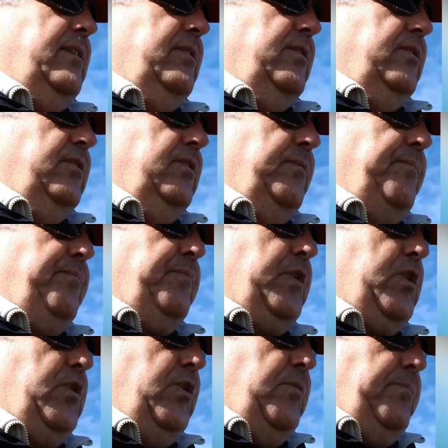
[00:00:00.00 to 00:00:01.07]
or
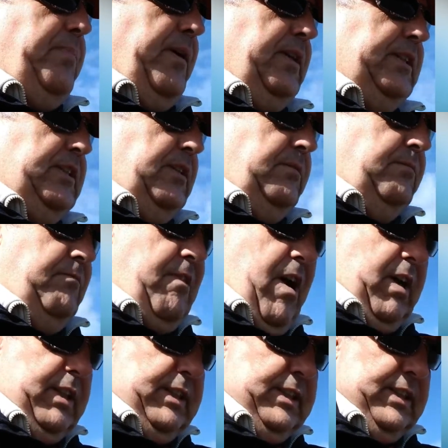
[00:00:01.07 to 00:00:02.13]
cut by some
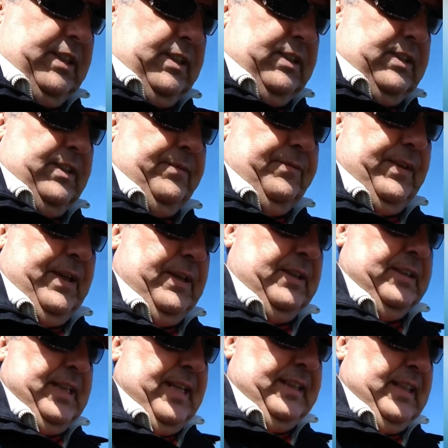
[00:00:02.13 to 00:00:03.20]
rocks or something,
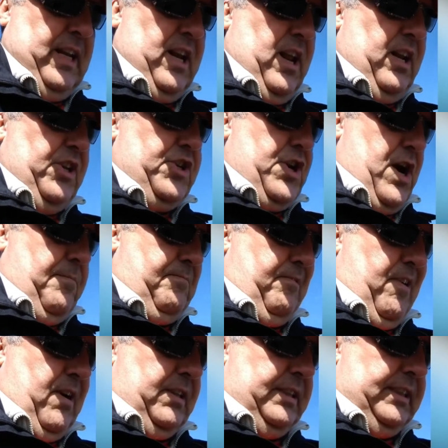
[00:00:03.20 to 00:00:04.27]
because there's a lot of sharp
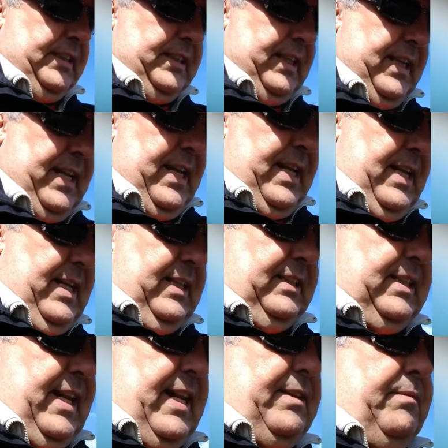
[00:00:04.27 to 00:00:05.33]
rocks.
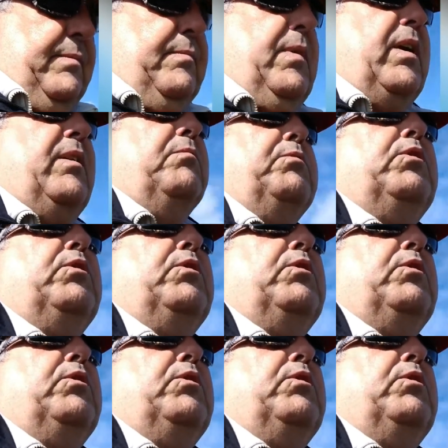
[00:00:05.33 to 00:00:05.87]
So that might have